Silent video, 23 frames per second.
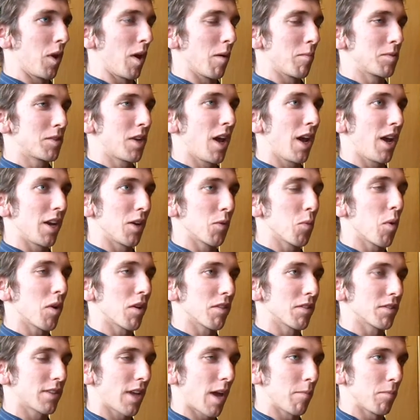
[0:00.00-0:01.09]
We obtained
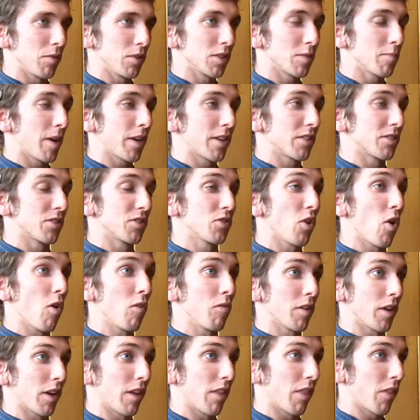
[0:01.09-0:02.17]
one of the samples by
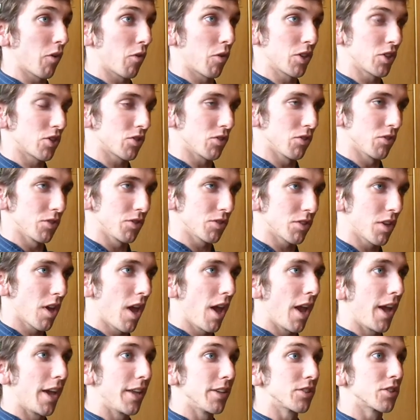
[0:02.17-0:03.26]
dissolving the crystals
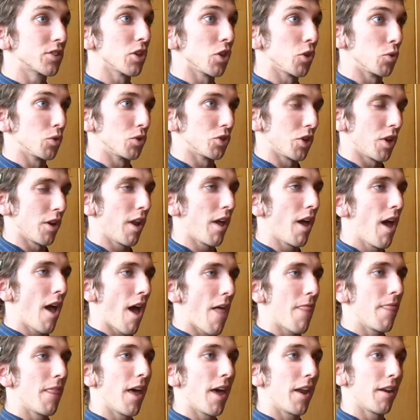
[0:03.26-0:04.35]
in solution
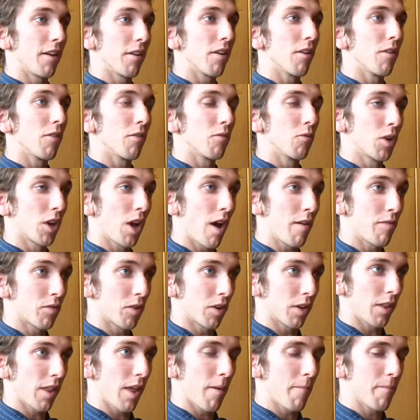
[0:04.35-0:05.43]
and then
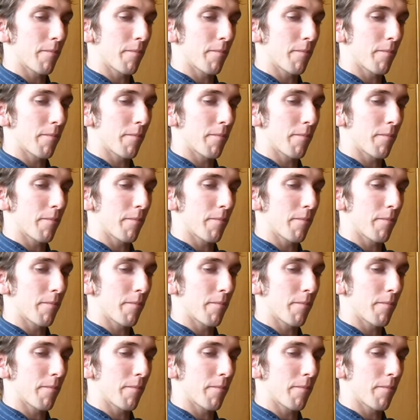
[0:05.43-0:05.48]
recovering